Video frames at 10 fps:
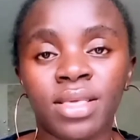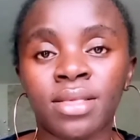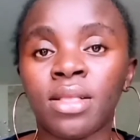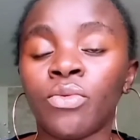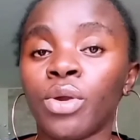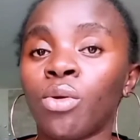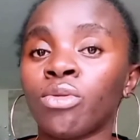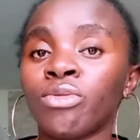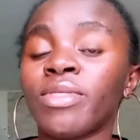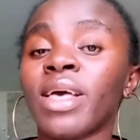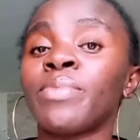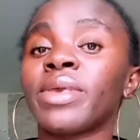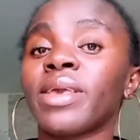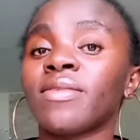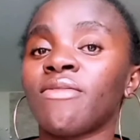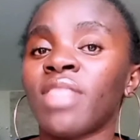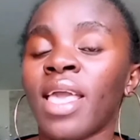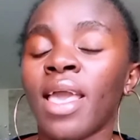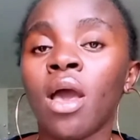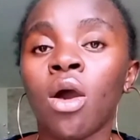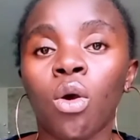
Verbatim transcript: easily we all know that because of the